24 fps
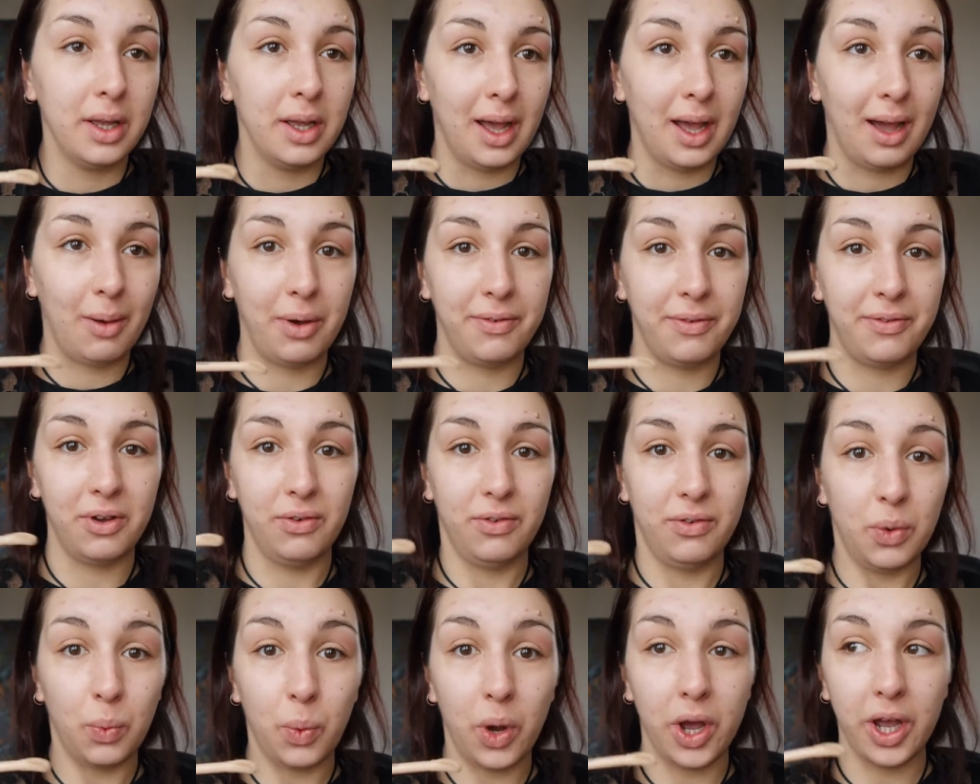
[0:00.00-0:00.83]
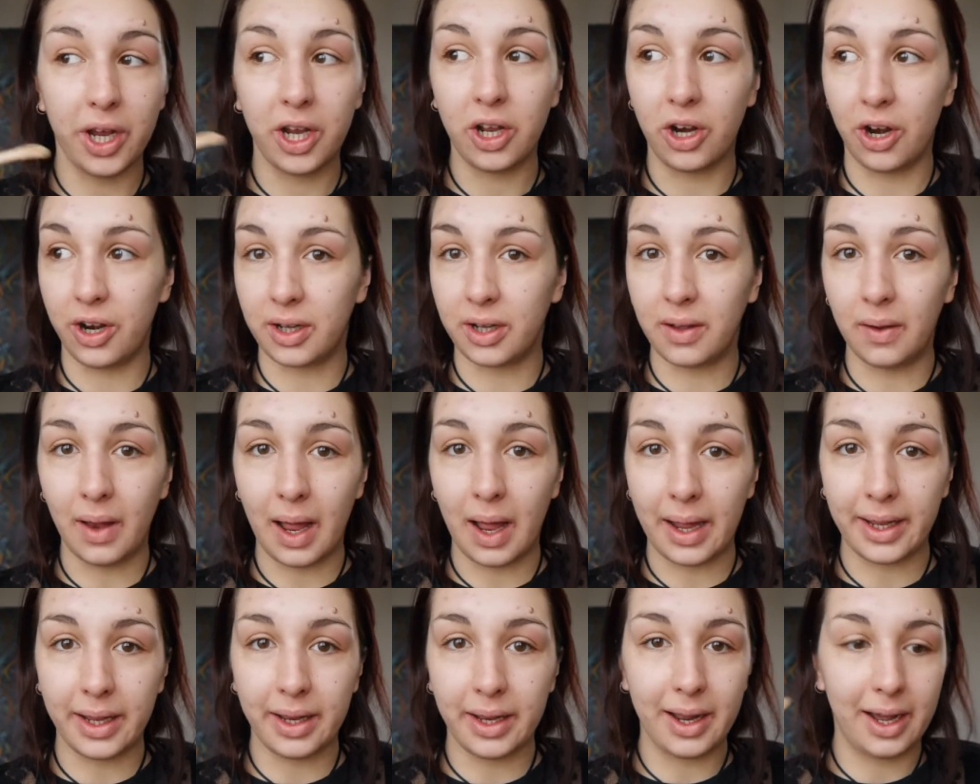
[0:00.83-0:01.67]
However, if you're working on a
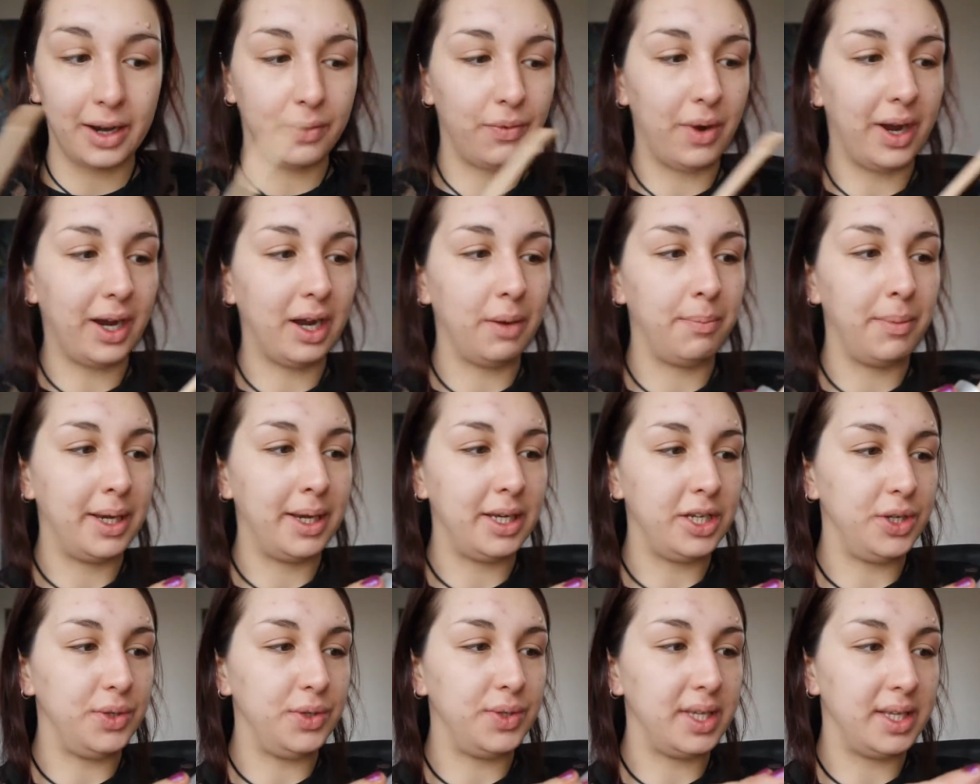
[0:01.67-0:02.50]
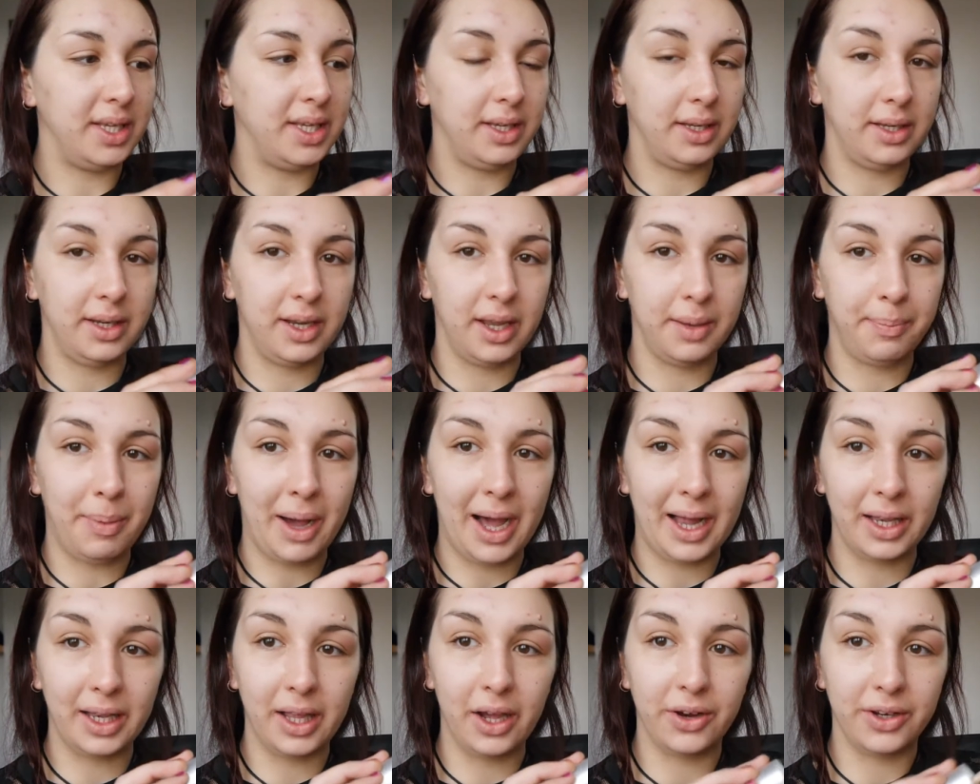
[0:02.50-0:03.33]
client, I'd recommend using your
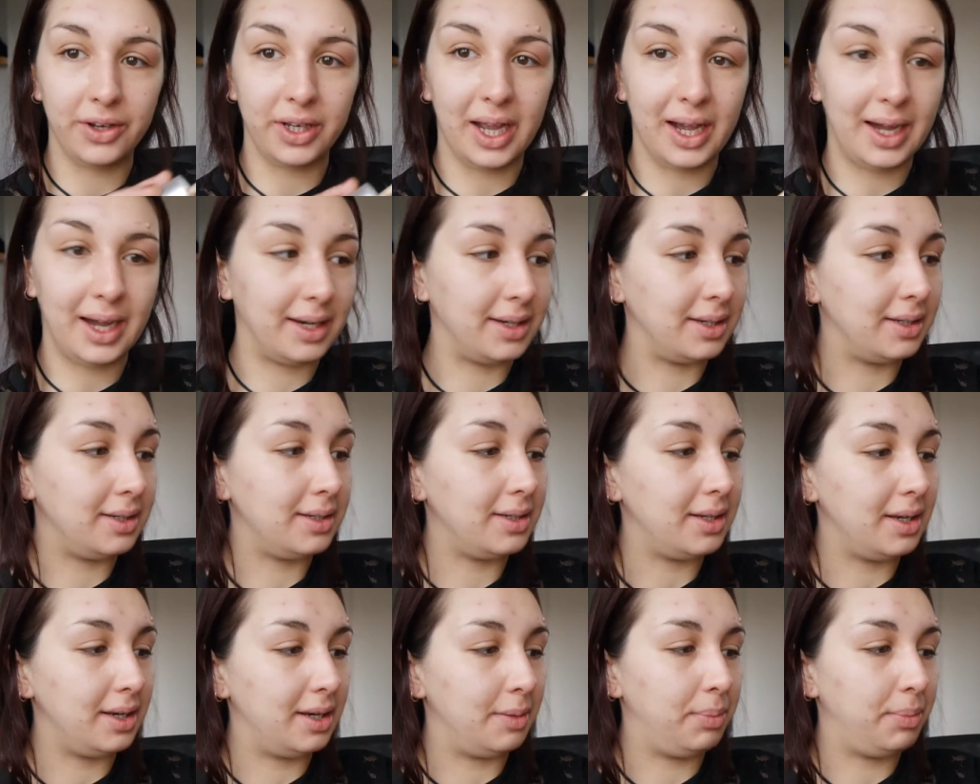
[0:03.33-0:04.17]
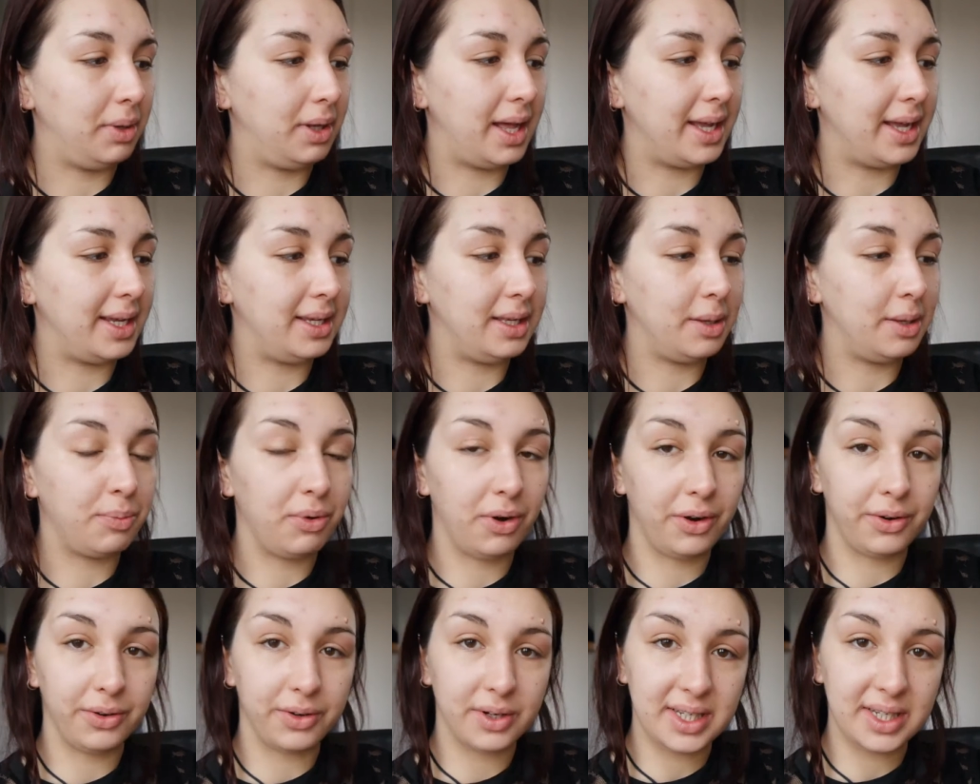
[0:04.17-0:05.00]
palette on your hand and applying the
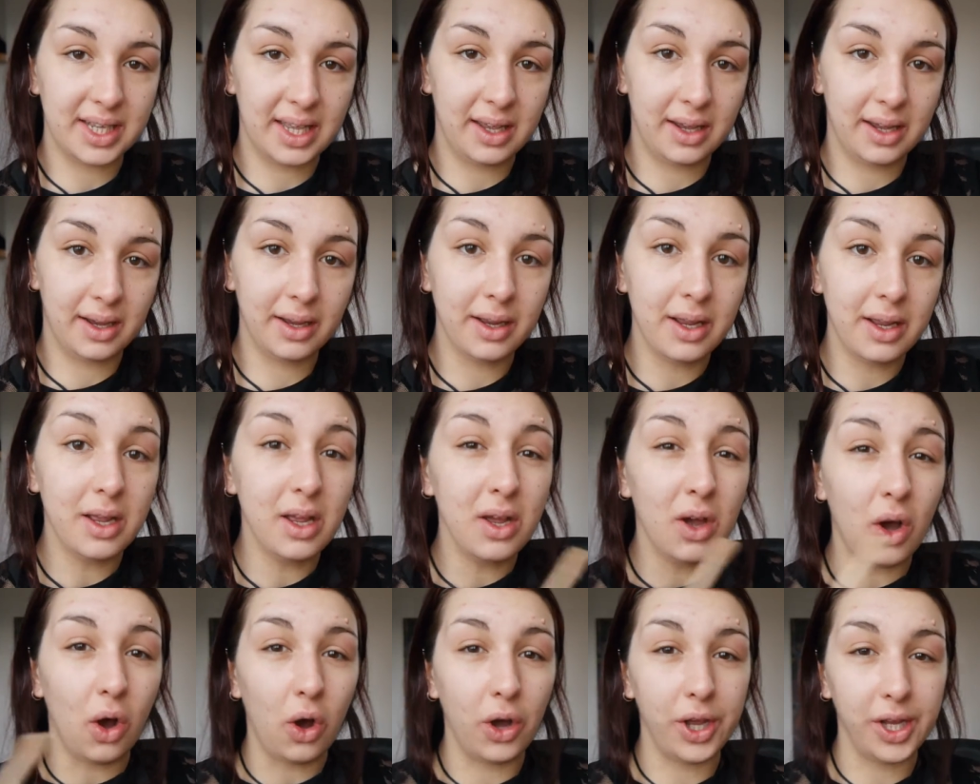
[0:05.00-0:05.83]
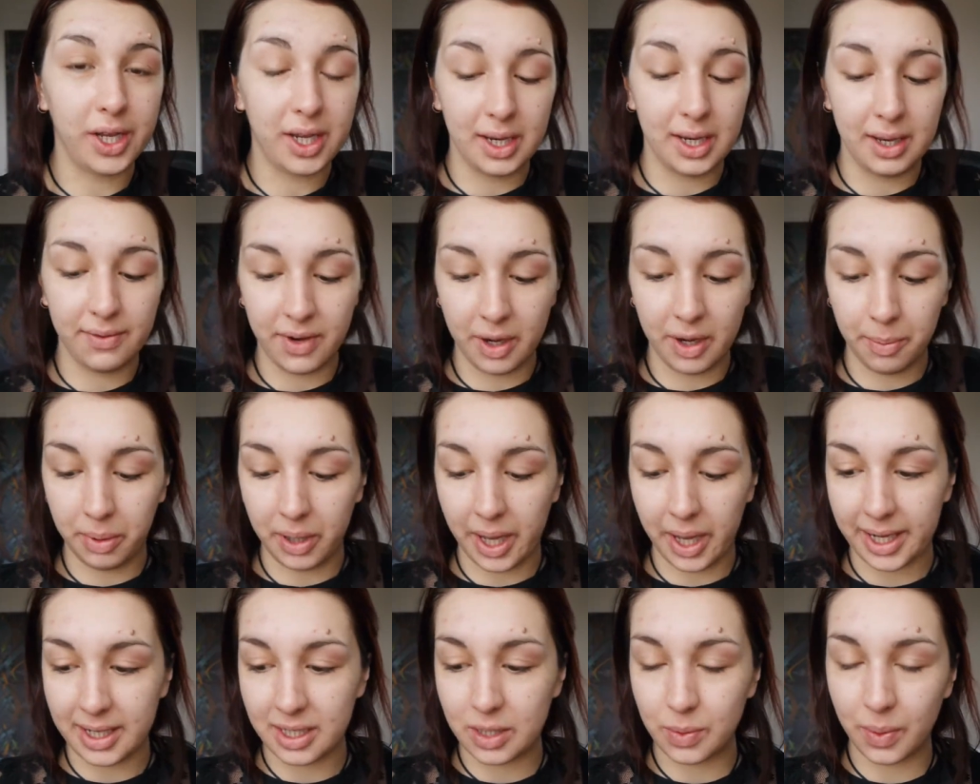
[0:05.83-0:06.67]
product here. Or you can even
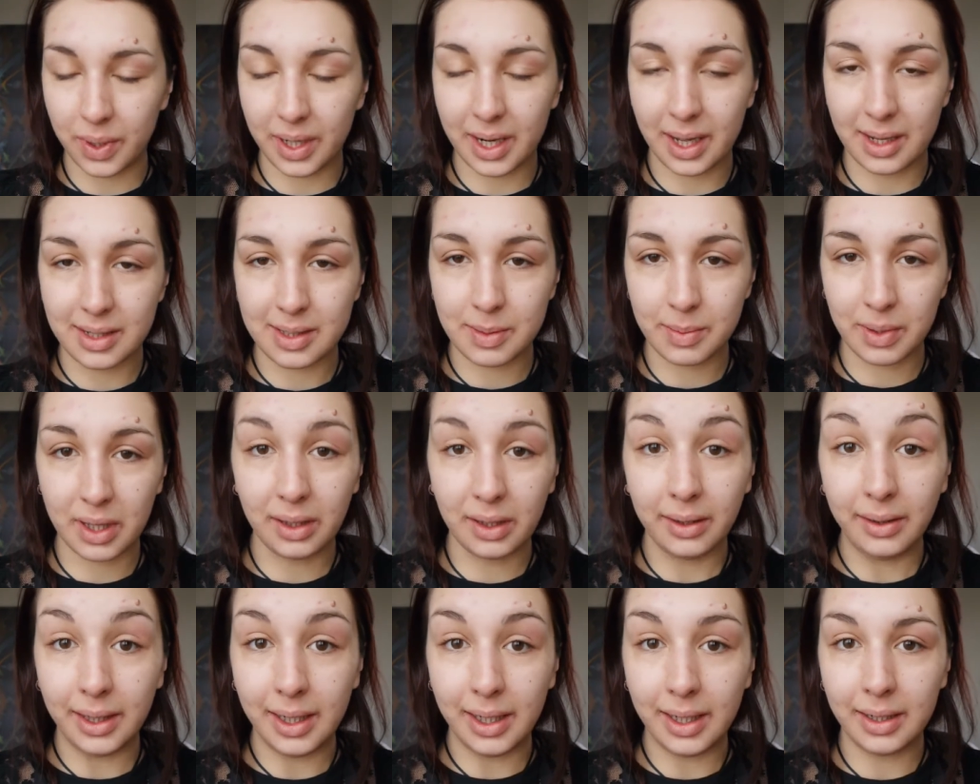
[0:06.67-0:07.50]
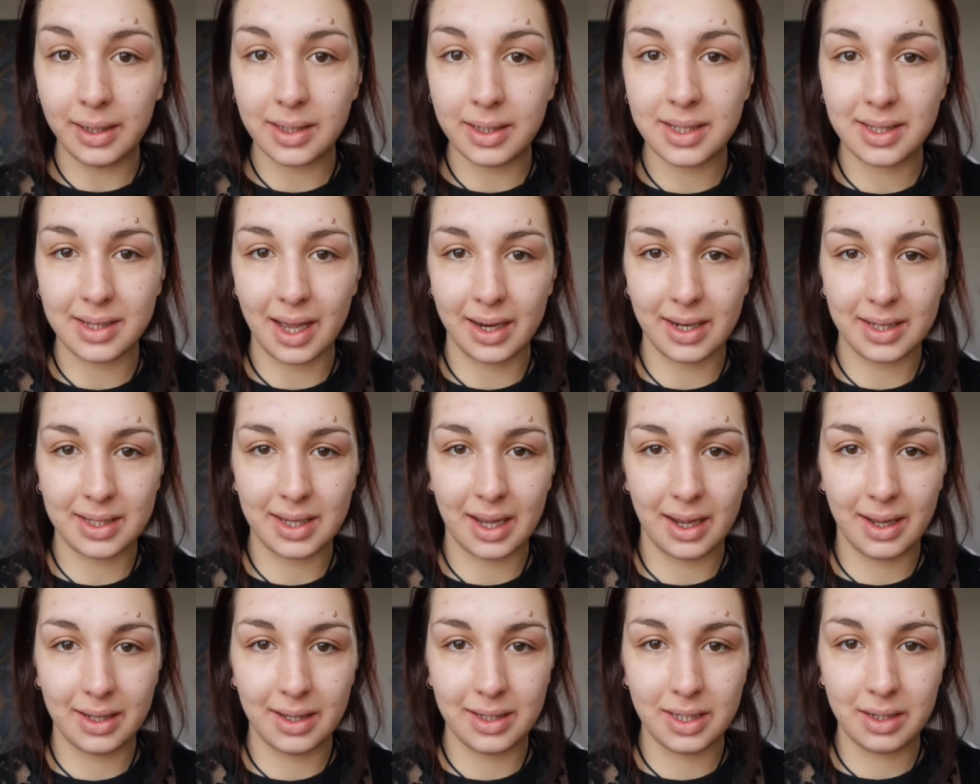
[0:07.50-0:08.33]
apply it to a nice, clean,
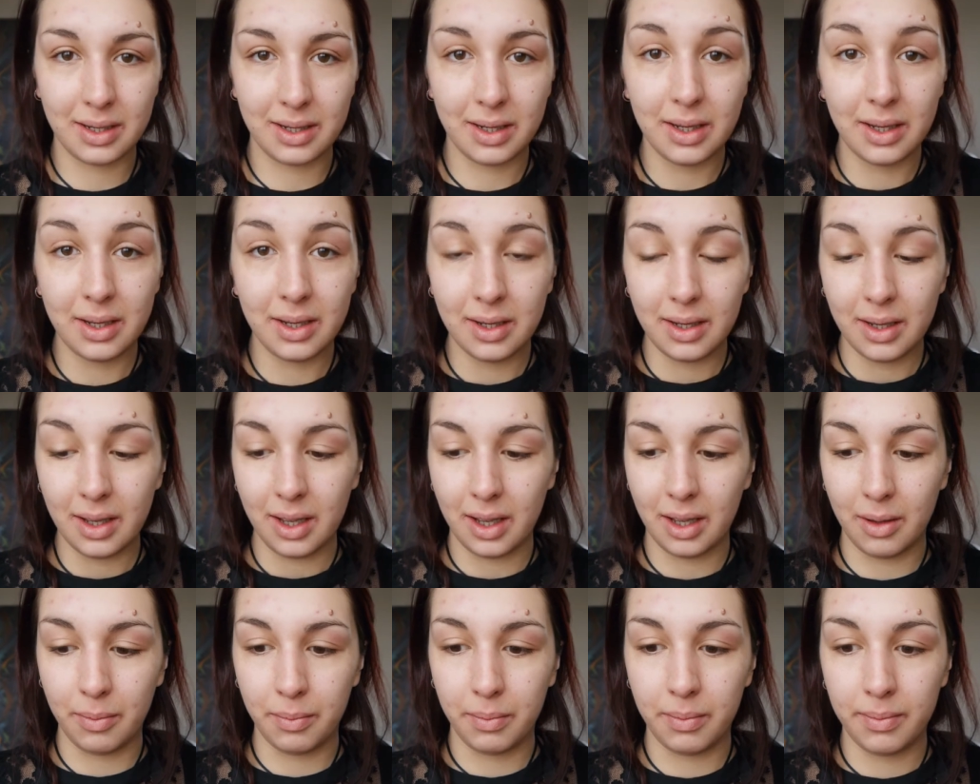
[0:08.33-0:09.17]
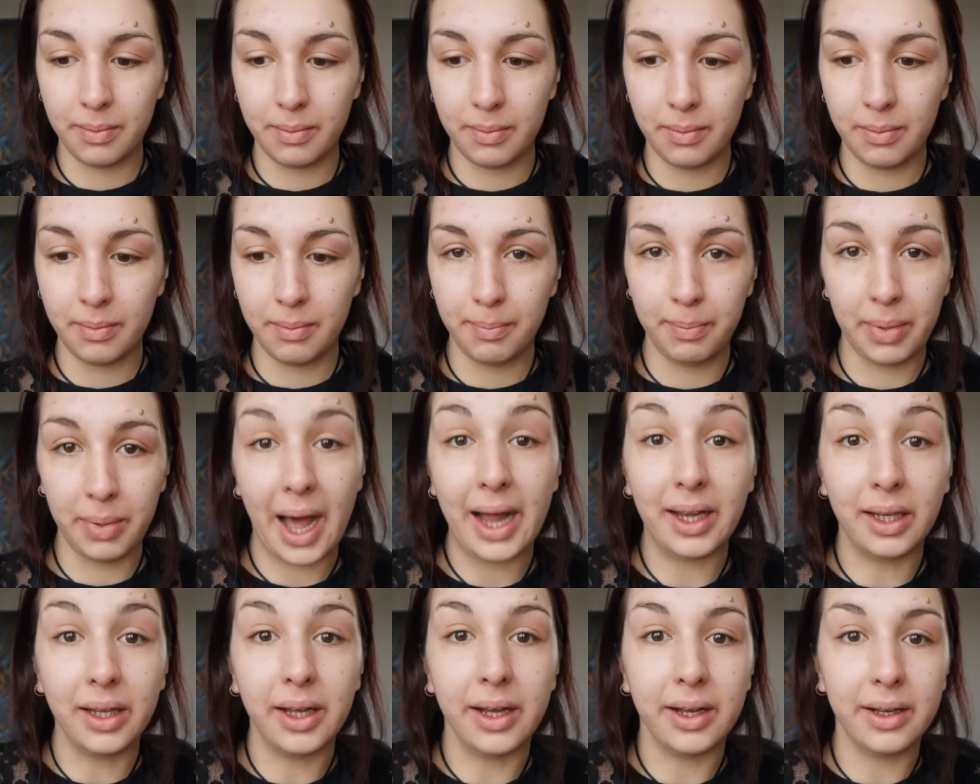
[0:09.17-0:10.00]
sanitised
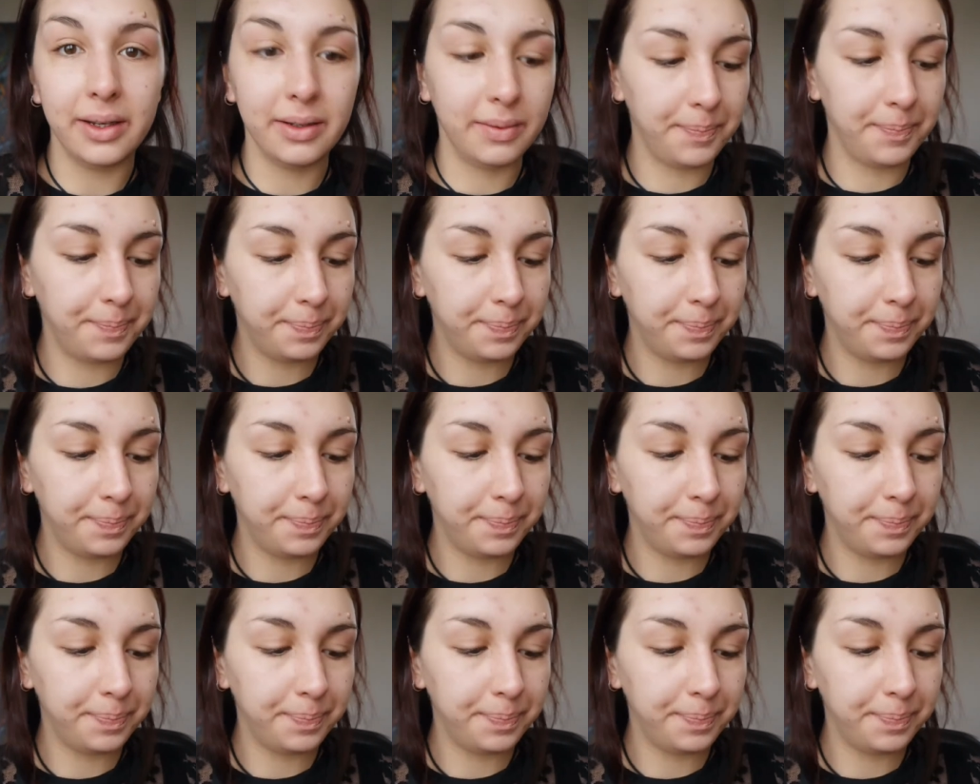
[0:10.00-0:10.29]
palette.